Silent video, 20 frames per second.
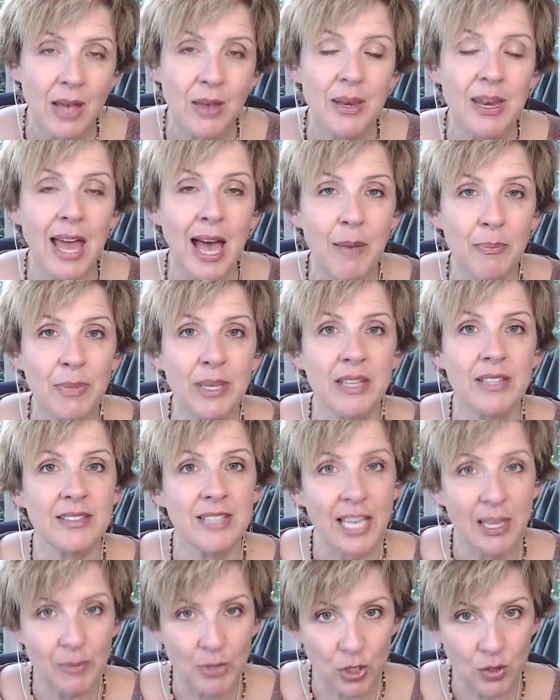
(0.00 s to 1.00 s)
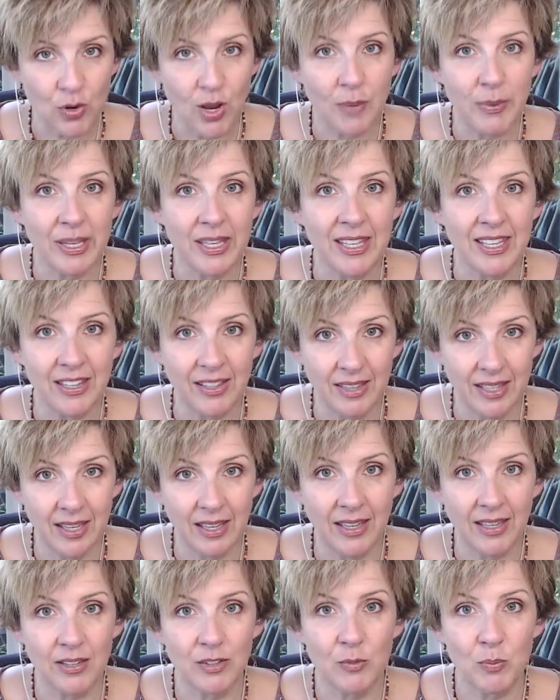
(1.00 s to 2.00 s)
not because I am a trauma
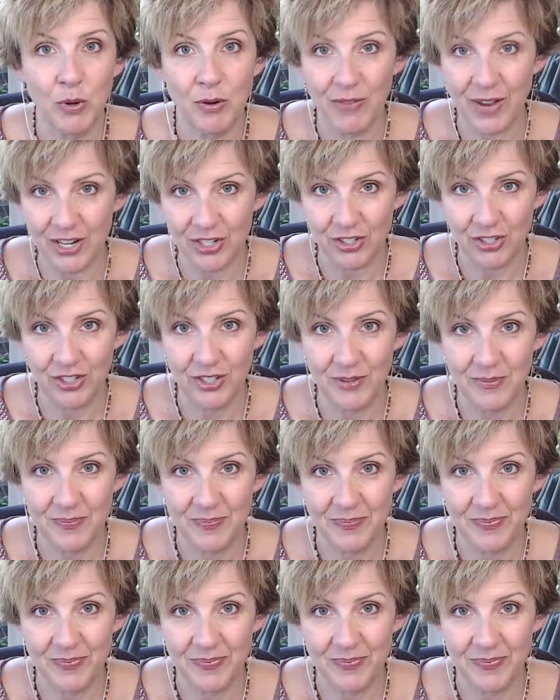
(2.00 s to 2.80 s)
healing professional.